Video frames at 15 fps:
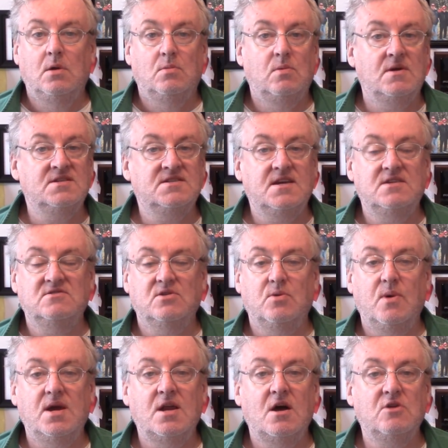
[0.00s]
Rusty is a
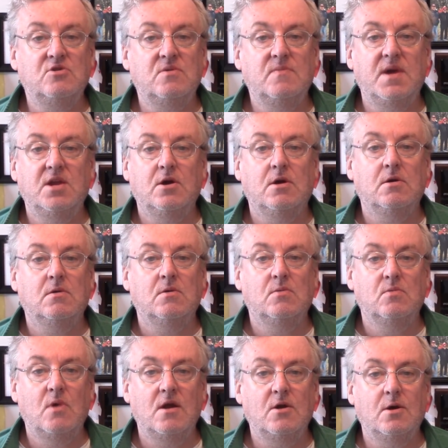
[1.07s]
great 100 meter
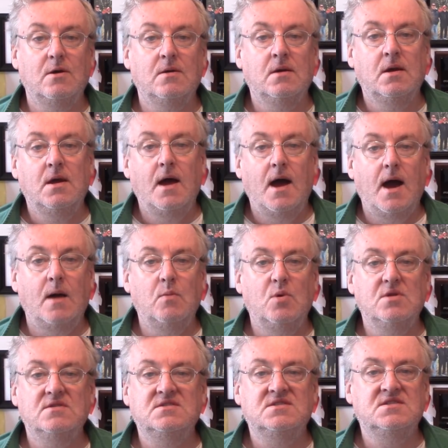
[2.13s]
runner. I
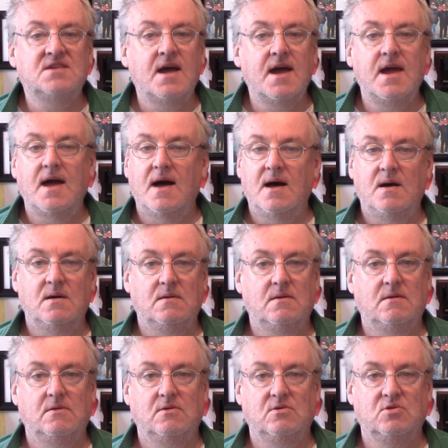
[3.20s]
wouldn't say a
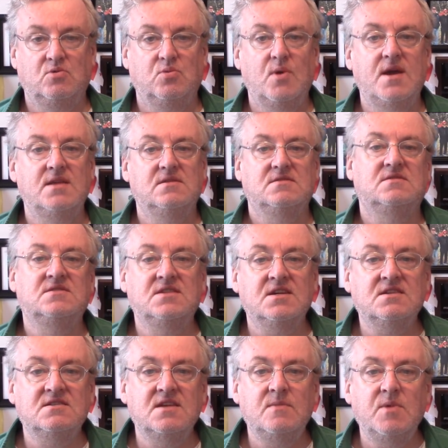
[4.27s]
great
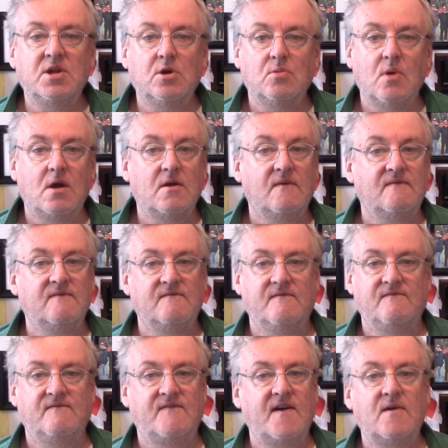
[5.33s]
60 meter runner,
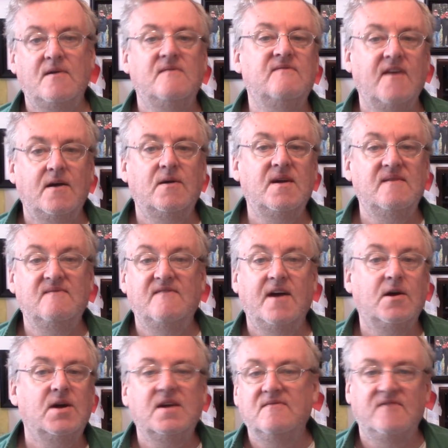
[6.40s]
very, very,
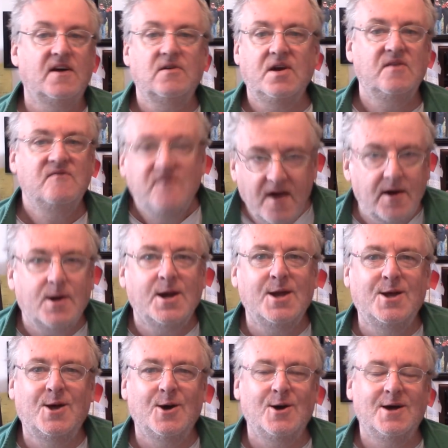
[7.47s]
very, very, very
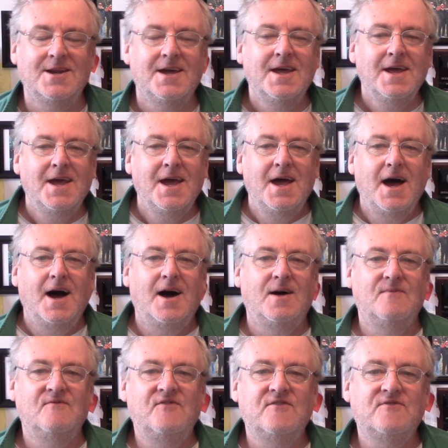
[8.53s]
good
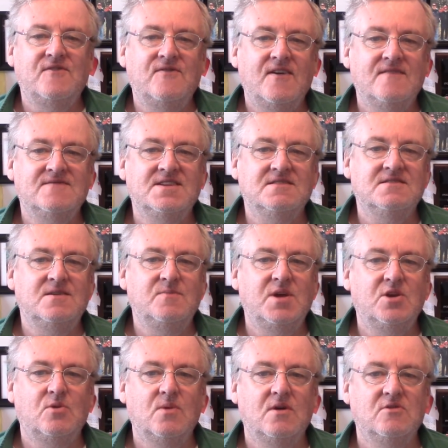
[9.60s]
um, 55, 60
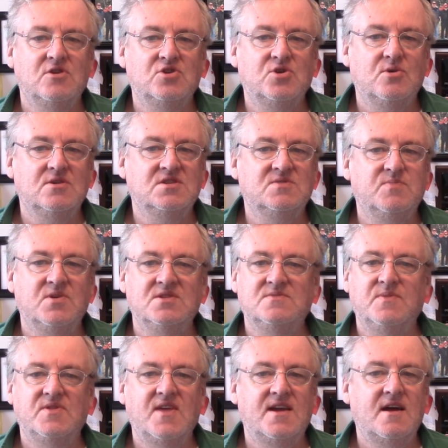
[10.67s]
meter run in the short sprints,
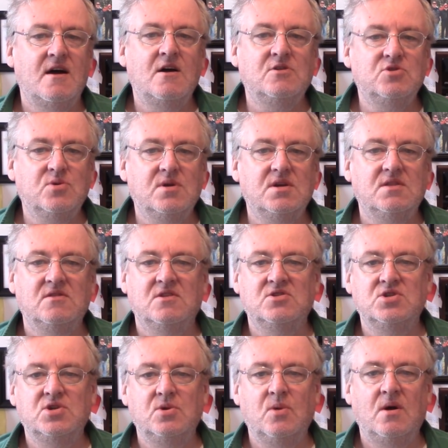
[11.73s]
but that 100 and the
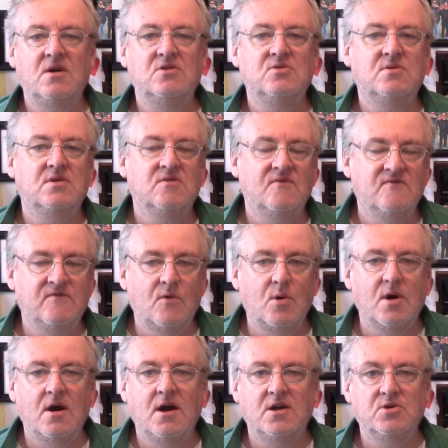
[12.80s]
200 and the
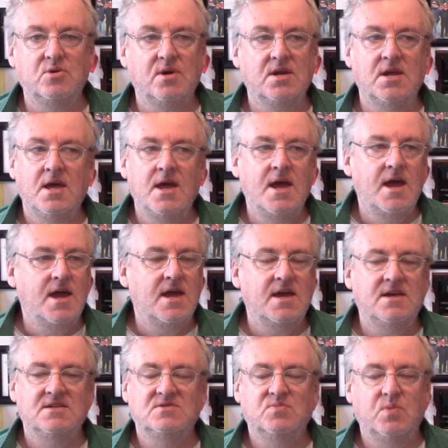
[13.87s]
400
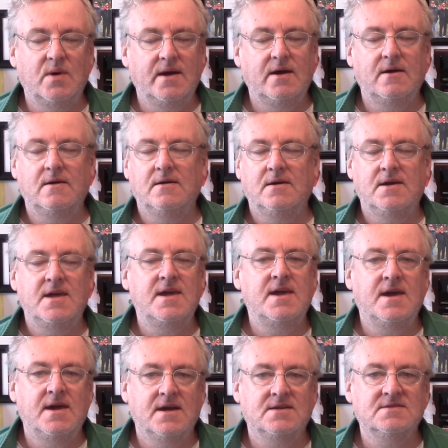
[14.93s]
is where
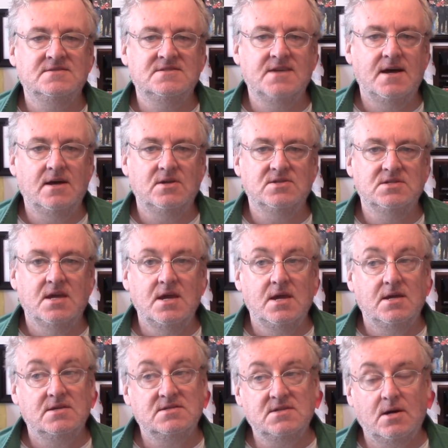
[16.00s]
he excels.
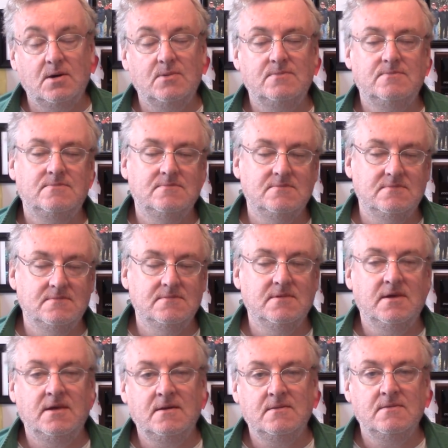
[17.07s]
So,
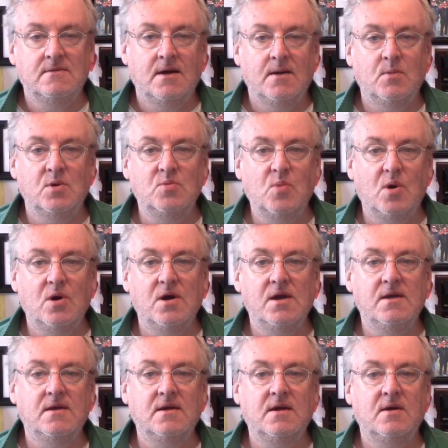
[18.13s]
yeah, I wouldn't
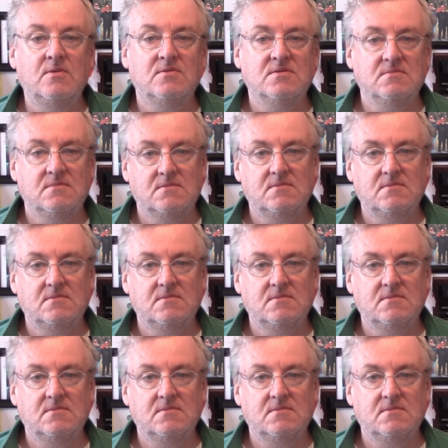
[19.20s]
worry, you know.